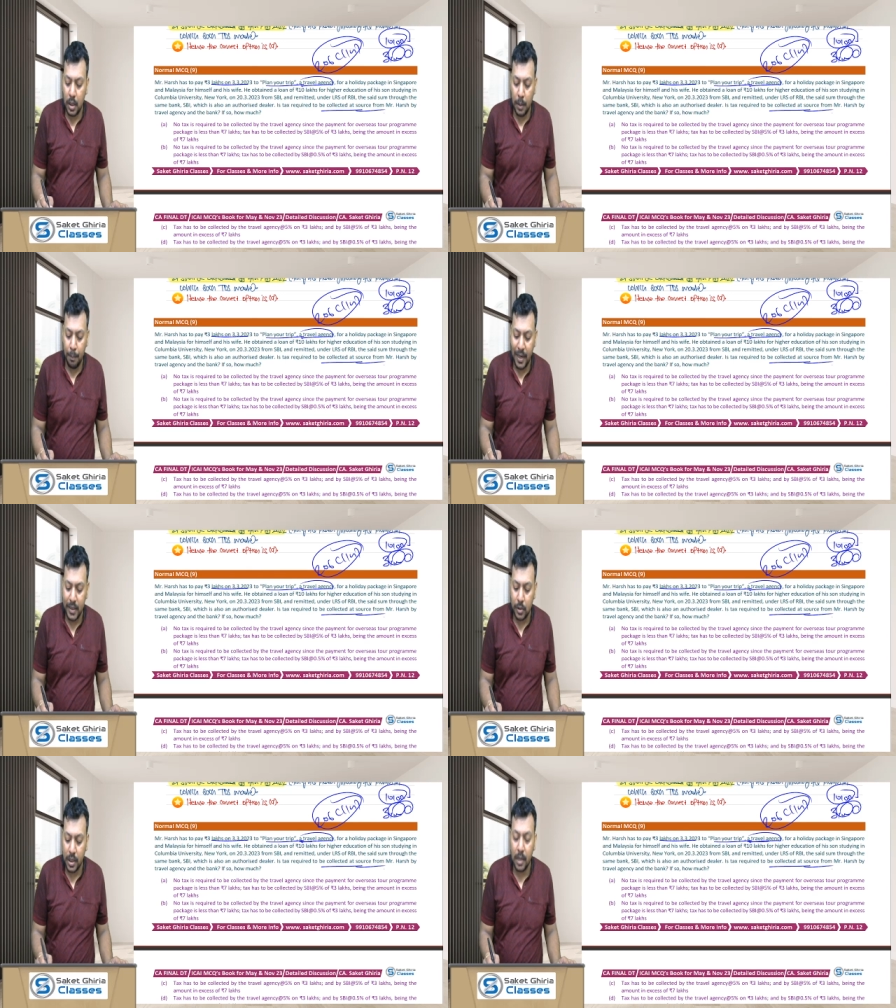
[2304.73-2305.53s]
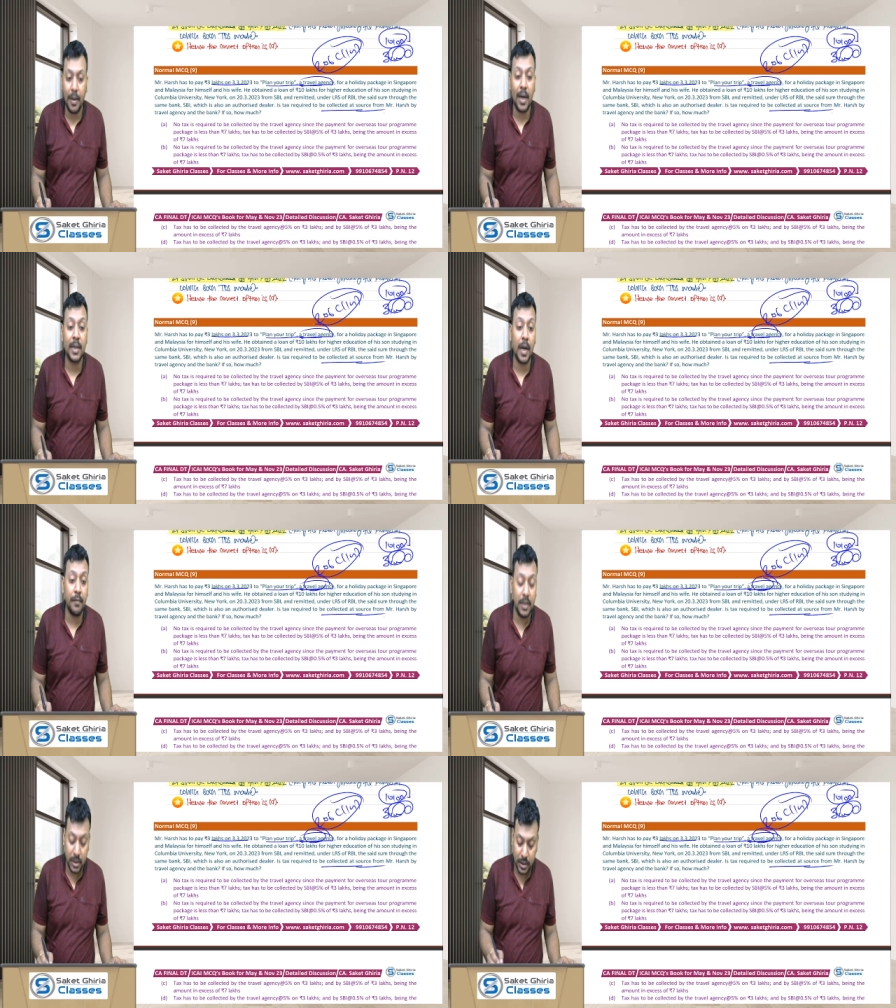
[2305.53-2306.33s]
plan your trip at travel
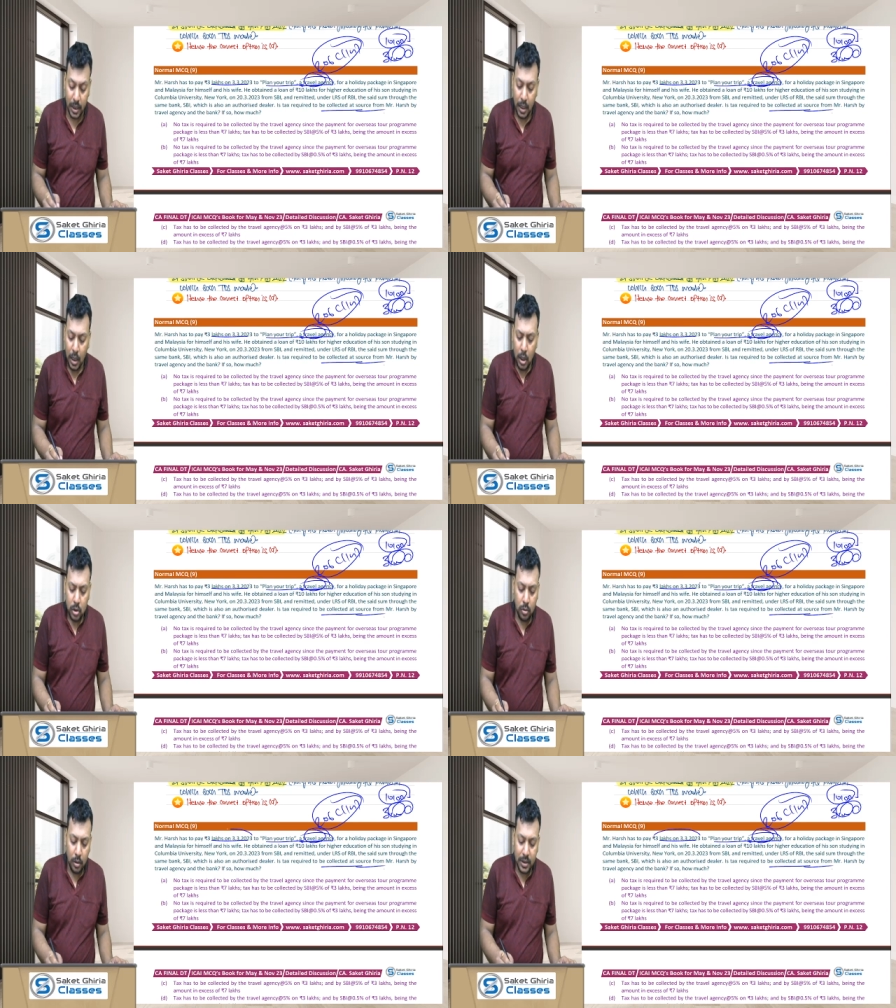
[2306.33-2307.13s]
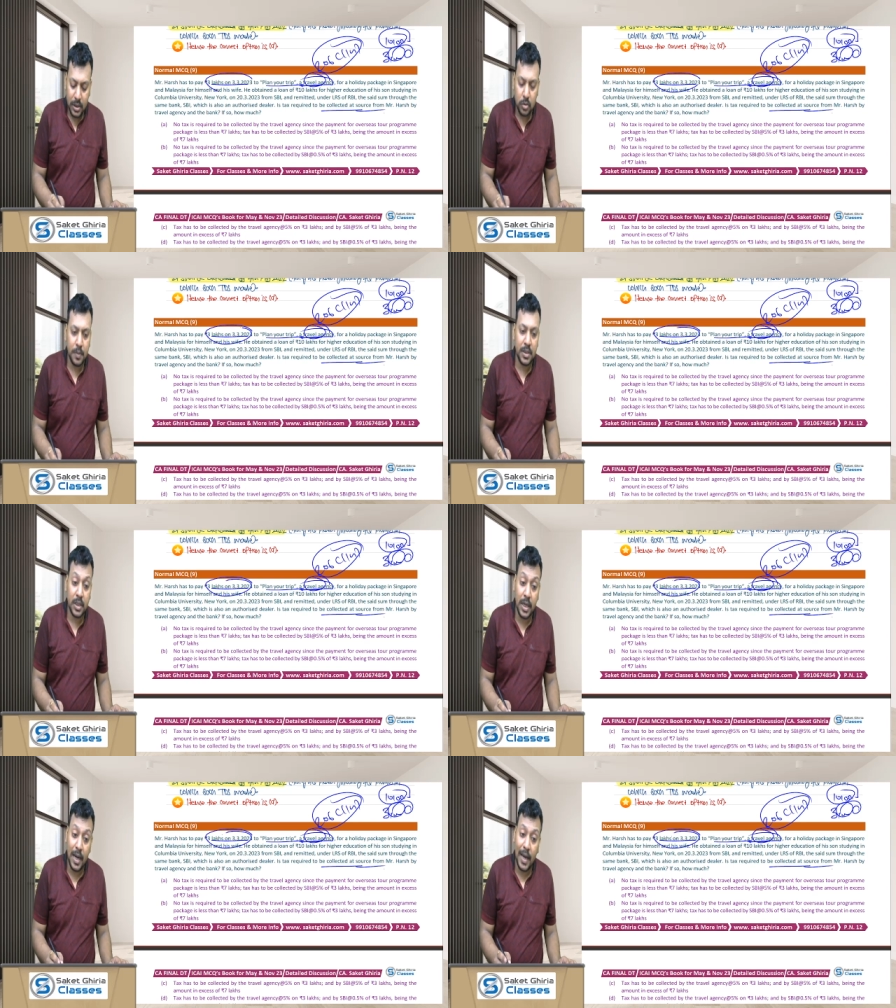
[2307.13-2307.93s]
agency. So on this rupees
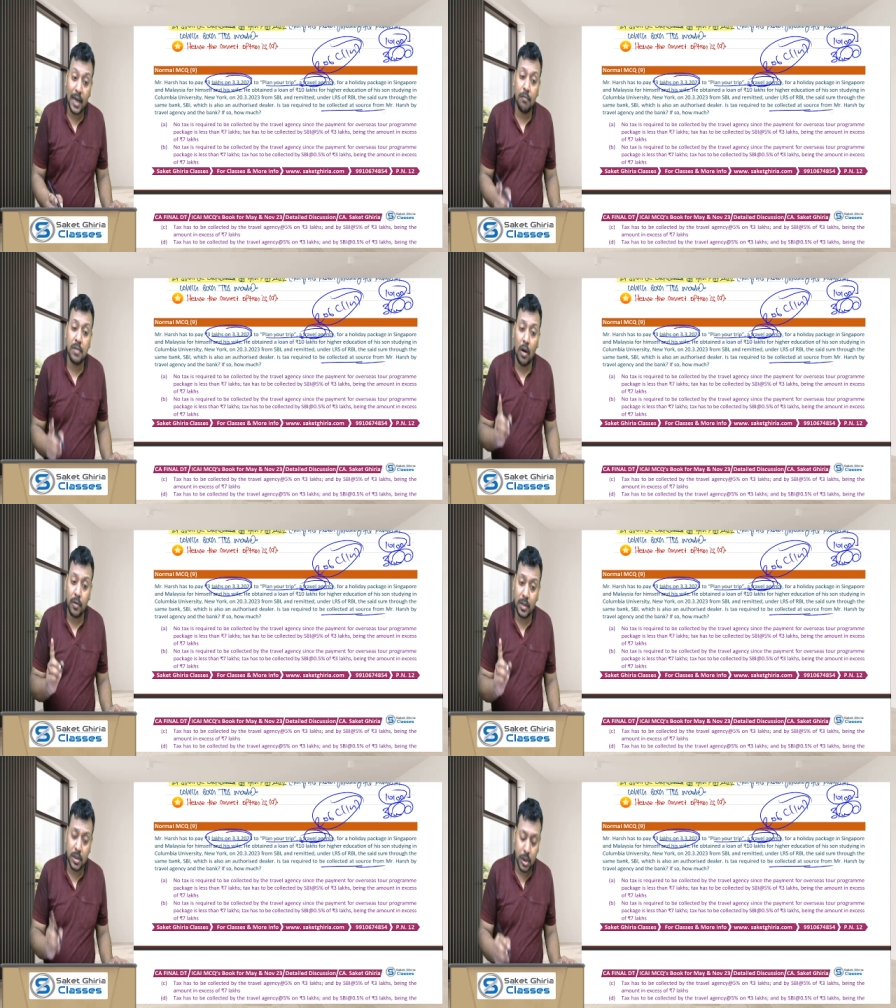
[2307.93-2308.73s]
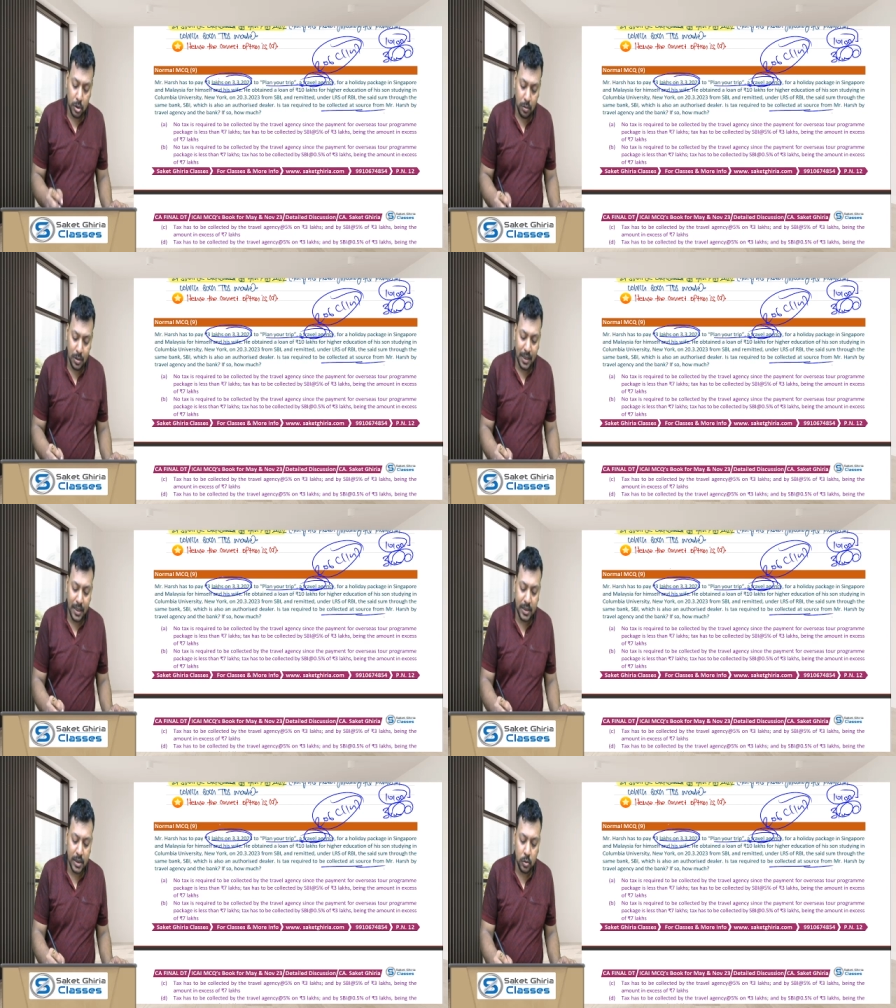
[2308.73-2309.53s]
3 lakh, without any threshold, the
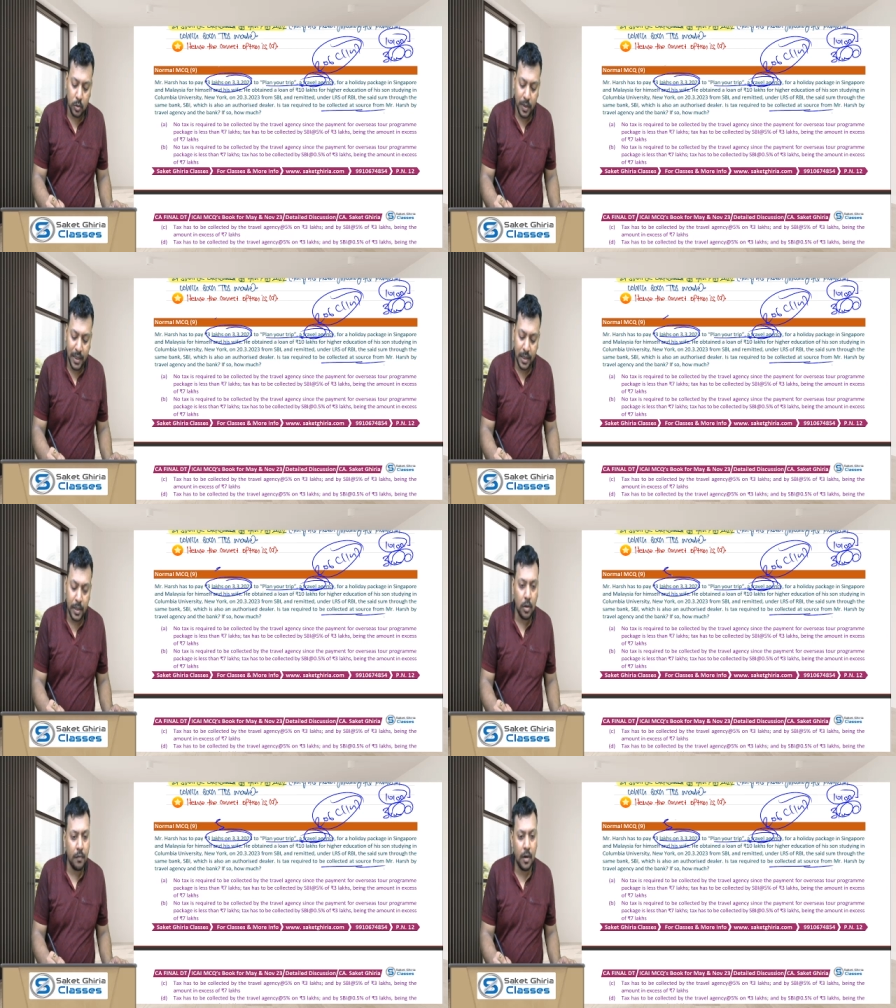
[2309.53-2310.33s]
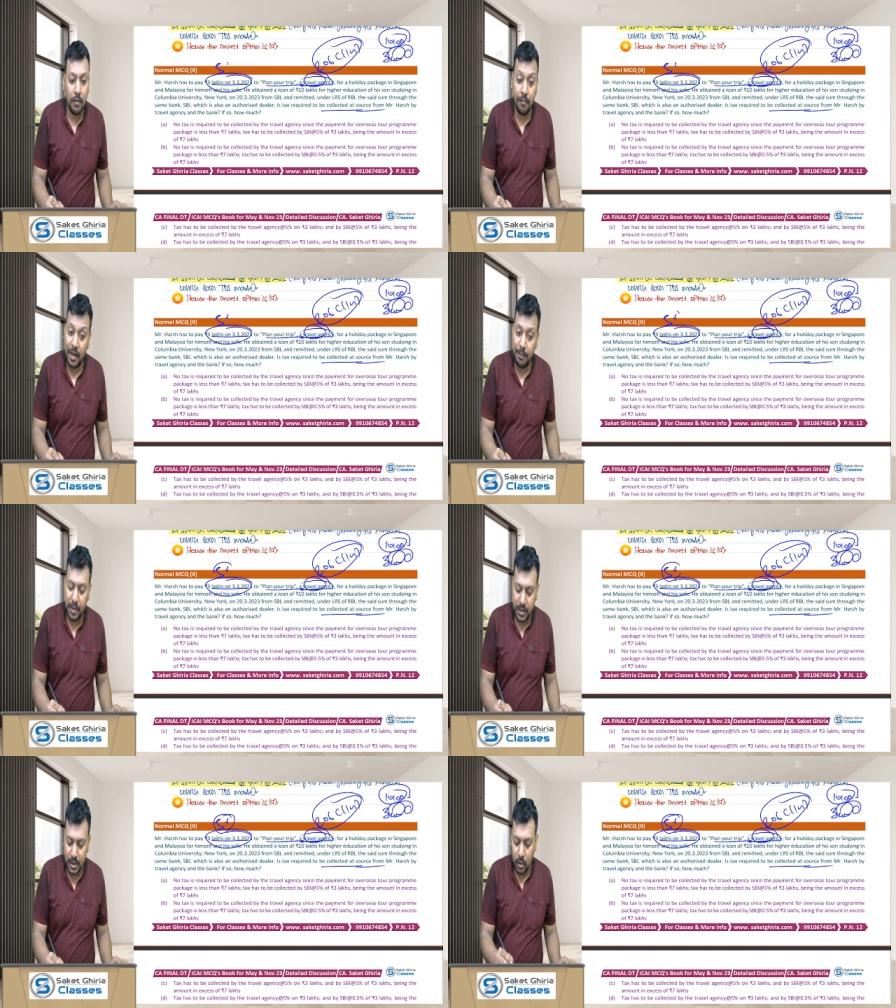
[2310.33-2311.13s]
TCS would be at the rate of
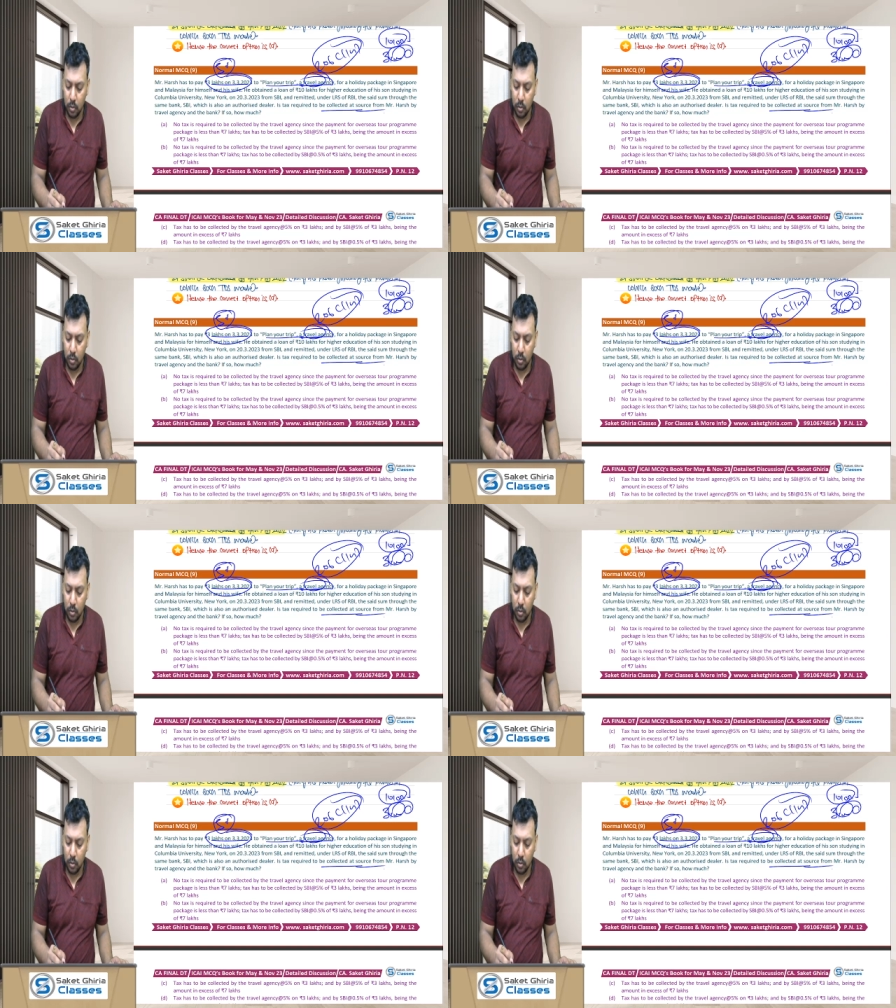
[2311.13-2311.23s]
5%.